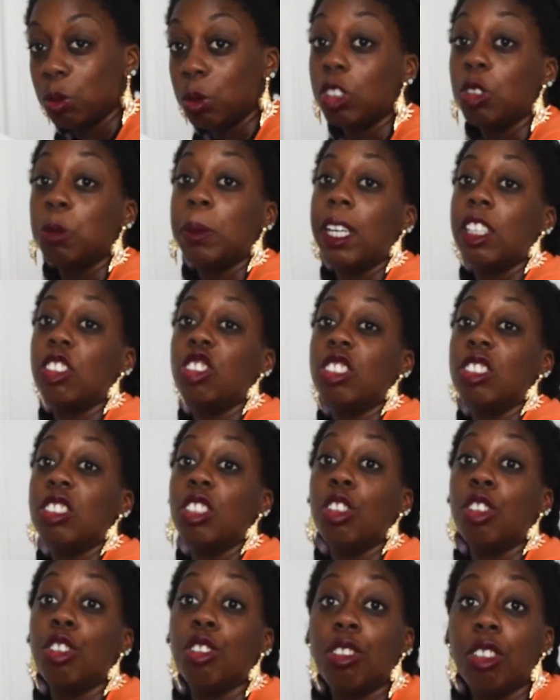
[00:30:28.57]
which matches the
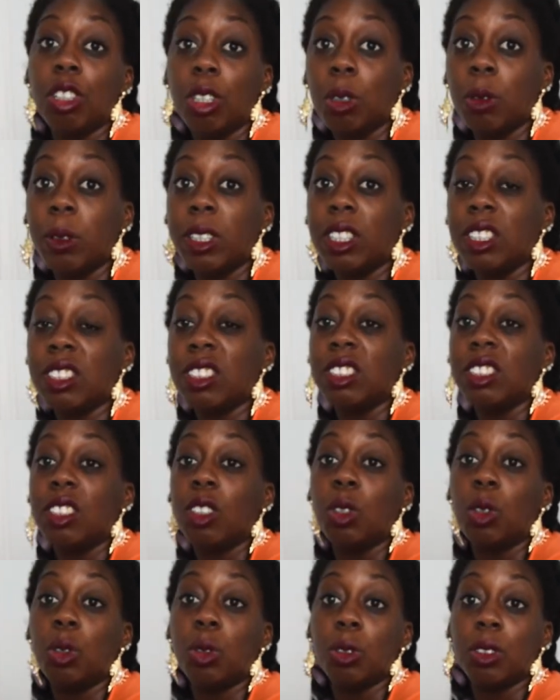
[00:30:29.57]
throw, and this is a
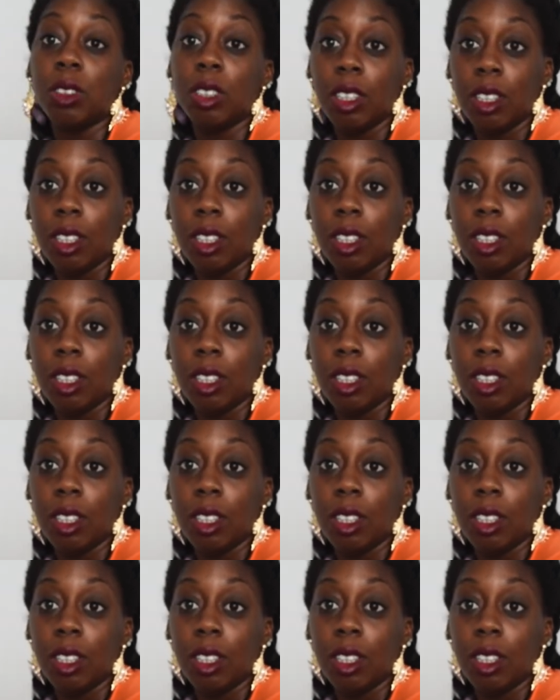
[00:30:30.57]
gold.